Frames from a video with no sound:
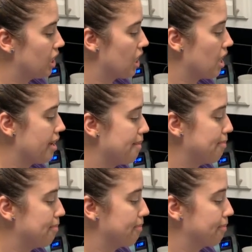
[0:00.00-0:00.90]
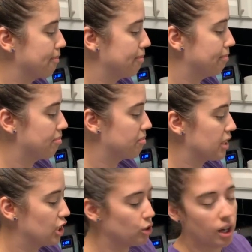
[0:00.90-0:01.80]

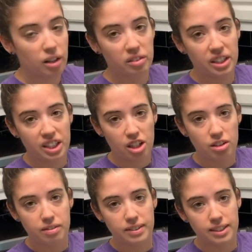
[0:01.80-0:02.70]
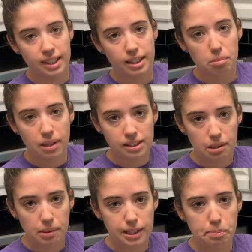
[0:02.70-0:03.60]
So I don't really know if it's like the best of
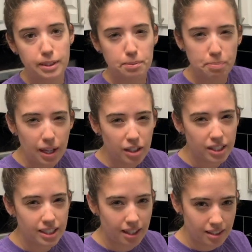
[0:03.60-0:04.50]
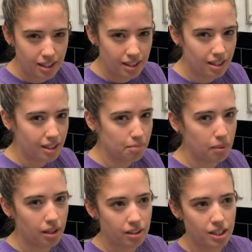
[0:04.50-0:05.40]
the best, but it's better than nothing.
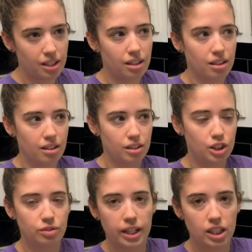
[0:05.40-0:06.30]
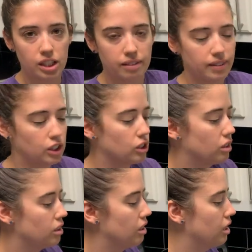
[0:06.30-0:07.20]
Better than just regular
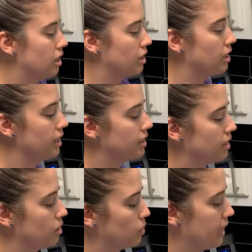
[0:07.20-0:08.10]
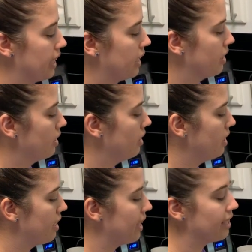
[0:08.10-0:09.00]
conventional, because at least this is organic.
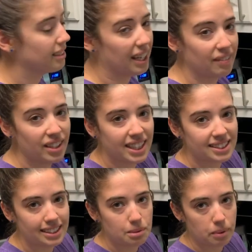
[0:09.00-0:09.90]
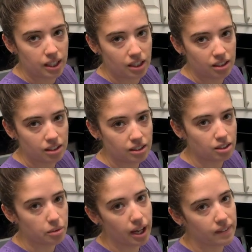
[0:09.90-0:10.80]
And I feel like it tastes better. And
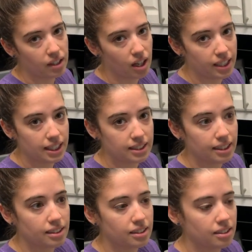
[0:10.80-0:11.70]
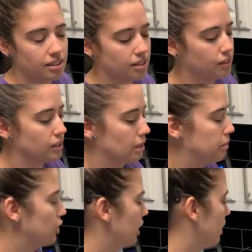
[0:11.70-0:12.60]
so we haven't gotten it since the first time
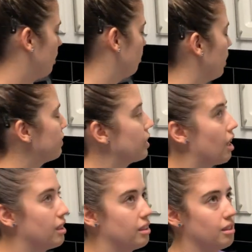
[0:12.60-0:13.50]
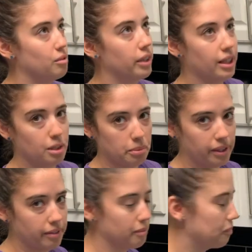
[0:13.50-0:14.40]
we tried it. We haven't gotten regular beef.